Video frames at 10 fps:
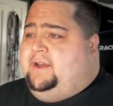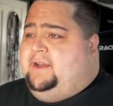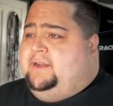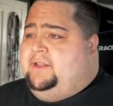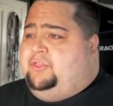
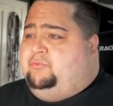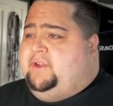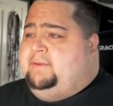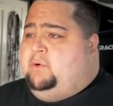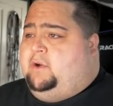on
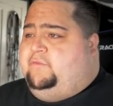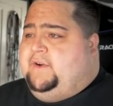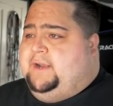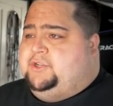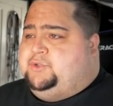3D Mark
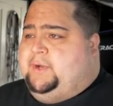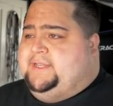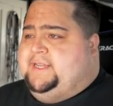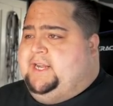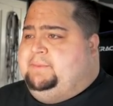Firestrike
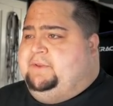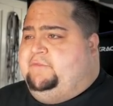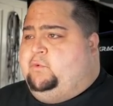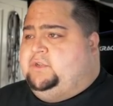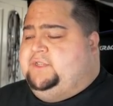1080p,
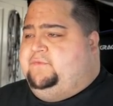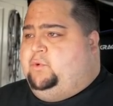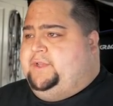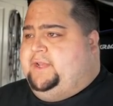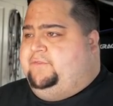
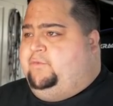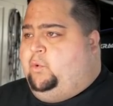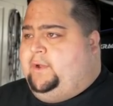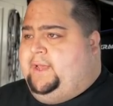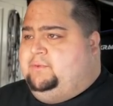1440, and
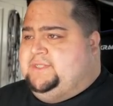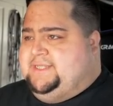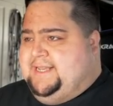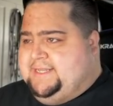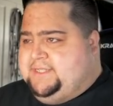4K was
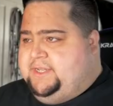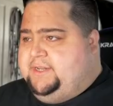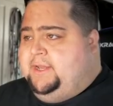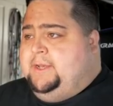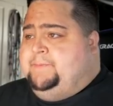
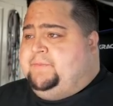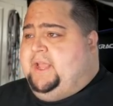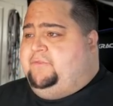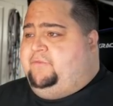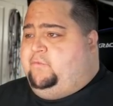tested.
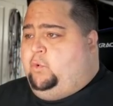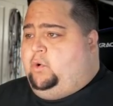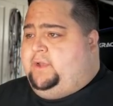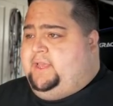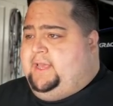At
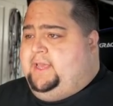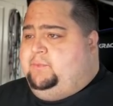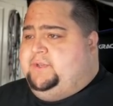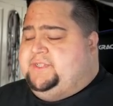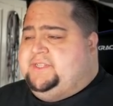4K,
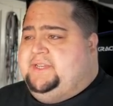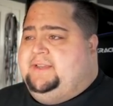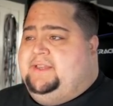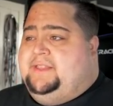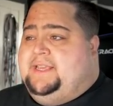we
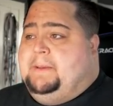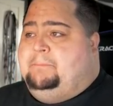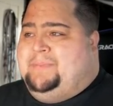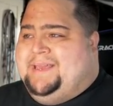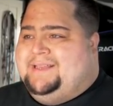see the
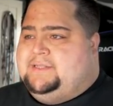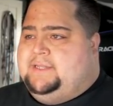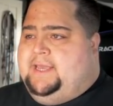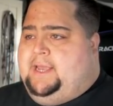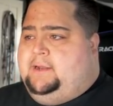
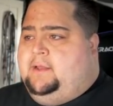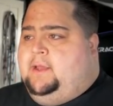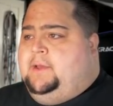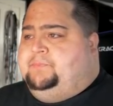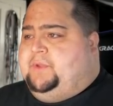biggest gain
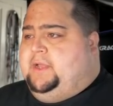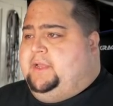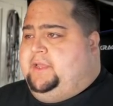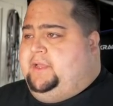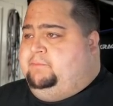
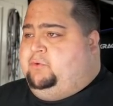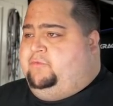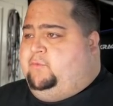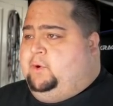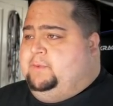in
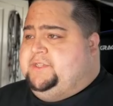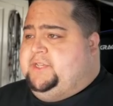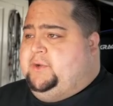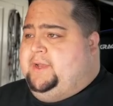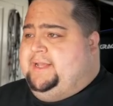performance
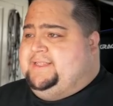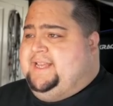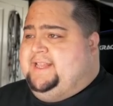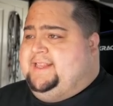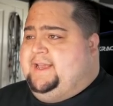here at
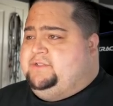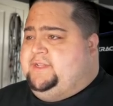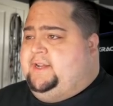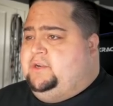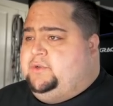
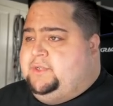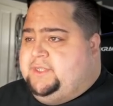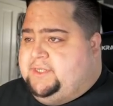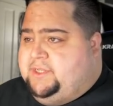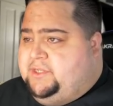
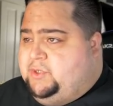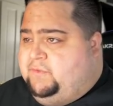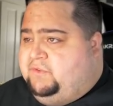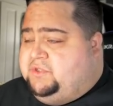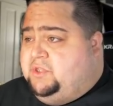10,862
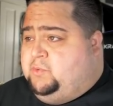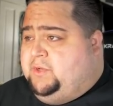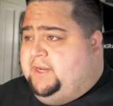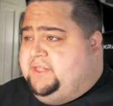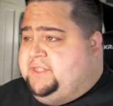versus the
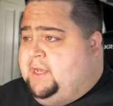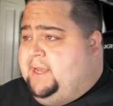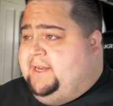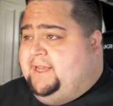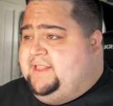2080 Ti
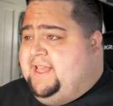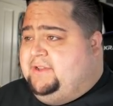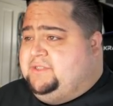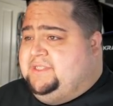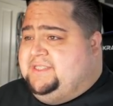at
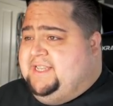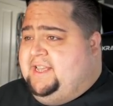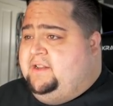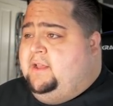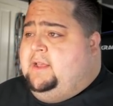
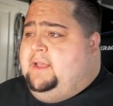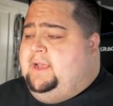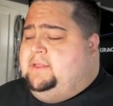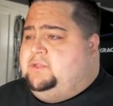8,010, and the